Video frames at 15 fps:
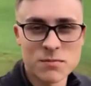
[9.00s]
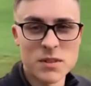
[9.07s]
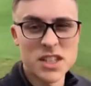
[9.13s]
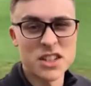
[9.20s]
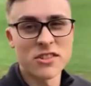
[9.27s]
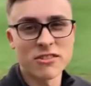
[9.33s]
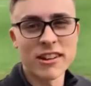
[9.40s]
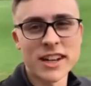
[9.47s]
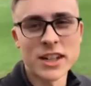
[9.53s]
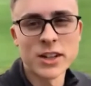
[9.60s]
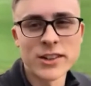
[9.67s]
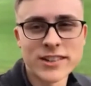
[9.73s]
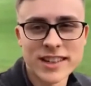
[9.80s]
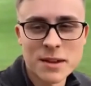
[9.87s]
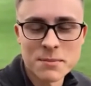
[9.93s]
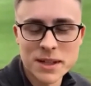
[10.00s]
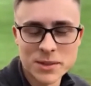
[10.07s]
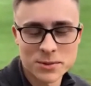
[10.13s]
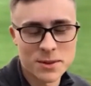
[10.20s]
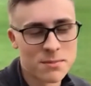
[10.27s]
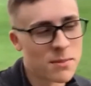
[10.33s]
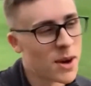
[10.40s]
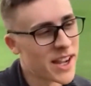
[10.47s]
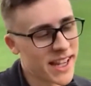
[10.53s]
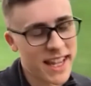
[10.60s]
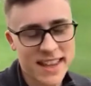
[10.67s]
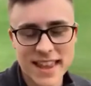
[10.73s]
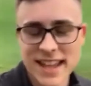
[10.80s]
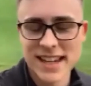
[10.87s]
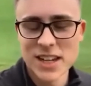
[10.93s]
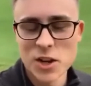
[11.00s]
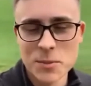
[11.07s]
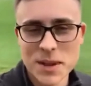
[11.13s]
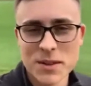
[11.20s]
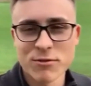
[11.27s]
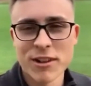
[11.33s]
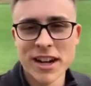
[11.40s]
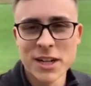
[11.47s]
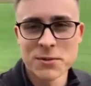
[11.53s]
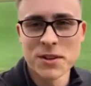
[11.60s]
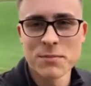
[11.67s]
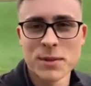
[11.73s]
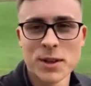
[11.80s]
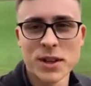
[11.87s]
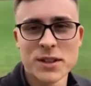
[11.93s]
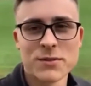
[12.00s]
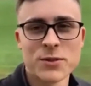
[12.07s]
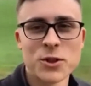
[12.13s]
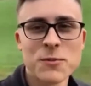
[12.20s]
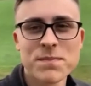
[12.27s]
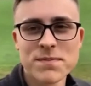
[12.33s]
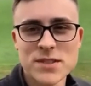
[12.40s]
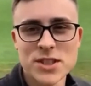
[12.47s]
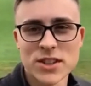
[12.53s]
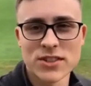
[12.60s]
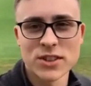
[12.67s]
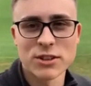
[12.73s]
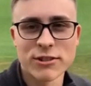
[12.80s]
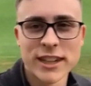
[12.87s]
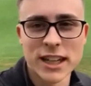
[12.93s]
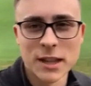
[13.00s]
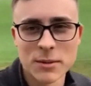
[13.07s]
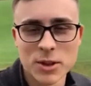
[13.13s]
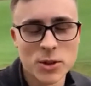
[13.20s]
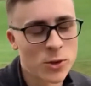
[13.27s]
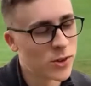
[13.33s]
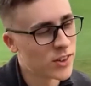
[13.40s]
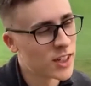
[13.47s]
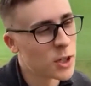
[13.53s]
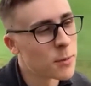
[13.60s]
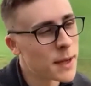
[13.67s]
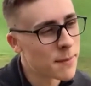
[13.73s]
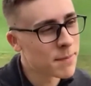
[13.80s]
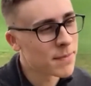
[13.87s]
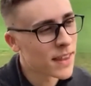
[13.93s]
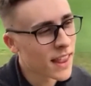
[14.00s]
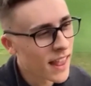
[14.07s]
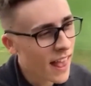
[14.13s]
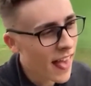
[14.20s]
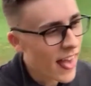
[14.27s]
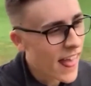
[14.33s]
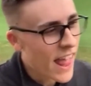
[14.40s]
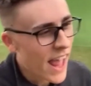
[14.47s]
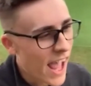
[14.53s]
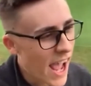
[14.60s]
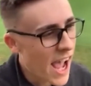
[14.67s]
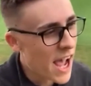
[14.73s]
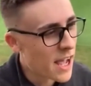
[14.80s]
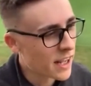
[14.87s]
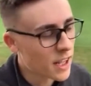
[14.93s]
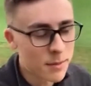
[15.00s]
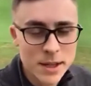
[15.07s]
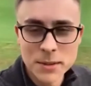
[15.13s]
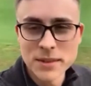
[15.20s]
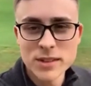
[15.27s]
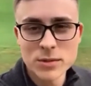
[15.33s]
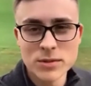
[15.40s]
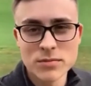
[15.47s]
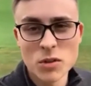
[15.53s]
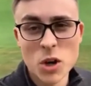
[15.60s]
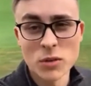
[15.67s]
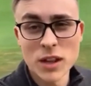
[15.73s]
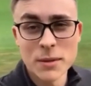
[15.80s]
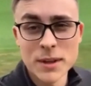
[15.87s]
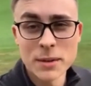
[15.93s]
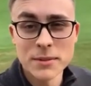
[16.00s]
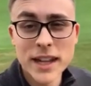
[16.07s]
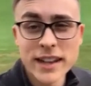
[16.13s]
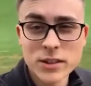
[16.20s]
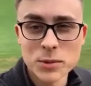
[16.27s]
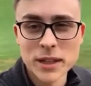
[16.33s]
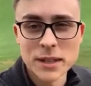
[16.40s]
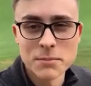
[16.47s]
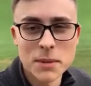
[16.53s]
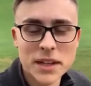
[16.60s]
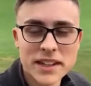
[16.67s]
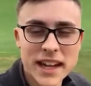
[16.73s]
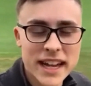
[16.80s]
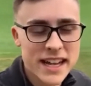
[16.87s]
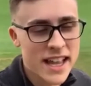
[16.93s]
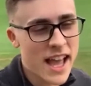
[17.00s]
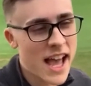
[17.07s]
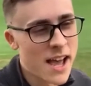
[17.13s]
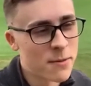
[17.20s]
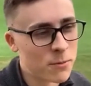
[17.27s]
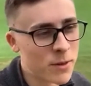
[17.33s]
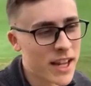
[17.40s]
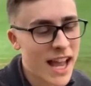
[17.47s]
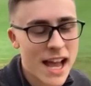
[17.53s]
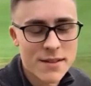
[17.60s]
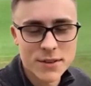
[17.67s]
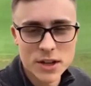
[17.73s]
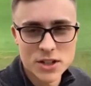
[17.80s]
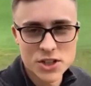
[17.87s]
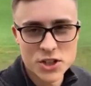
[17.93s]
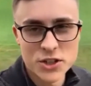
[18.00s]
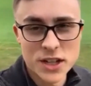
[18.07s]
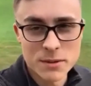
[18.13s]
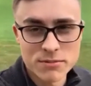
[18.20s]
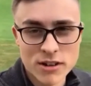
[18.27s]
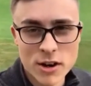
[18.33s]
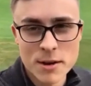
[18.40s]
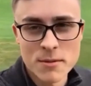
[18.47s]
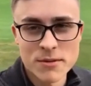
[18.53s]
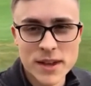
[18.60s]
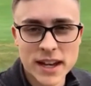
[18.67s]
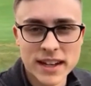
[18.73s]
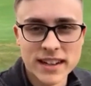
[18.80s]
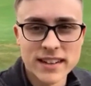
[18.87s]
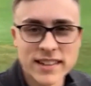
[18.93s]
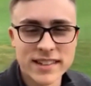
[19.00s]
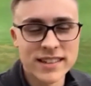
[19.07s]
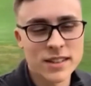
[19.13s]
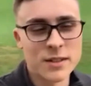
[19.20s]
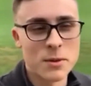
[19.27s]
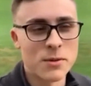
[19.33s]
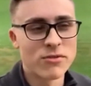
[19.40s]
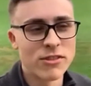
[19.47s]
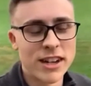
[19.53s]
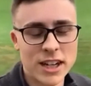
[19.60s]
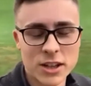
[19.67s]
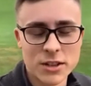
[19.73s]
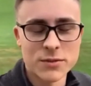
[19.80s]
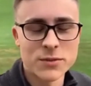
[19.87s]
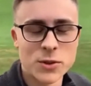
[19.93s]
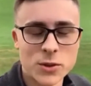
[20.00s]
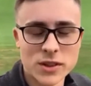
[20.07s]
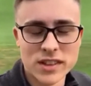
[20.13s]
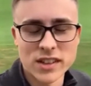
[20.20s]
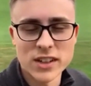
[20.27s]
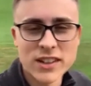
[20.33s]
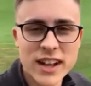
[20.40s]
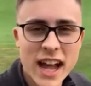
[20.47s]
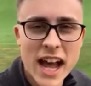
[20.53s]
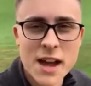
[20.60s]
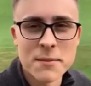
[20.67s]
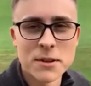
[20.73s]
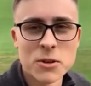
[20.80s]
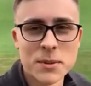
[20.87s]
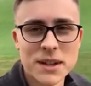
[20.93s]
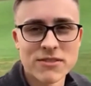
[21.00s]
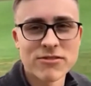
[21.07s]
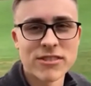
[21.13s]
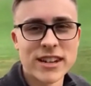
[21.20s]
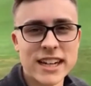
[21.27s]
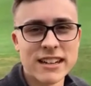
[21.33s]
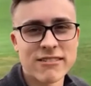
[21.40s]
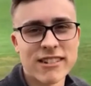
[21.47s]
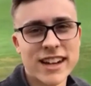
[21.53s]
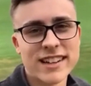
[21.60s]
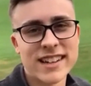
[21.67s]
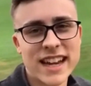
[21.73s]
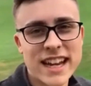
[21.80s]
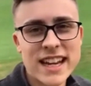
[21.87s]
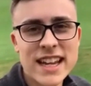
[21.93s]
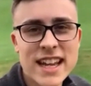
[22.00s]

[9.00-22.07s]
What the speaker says: which is great news. That means we might get that little bit of rain that we've been looking for, just to greenen up the course a little bit. Coming up next week, Monday, we have our Junior Pro-Am event. This is something we're really looking forward to. It'll be a really great day.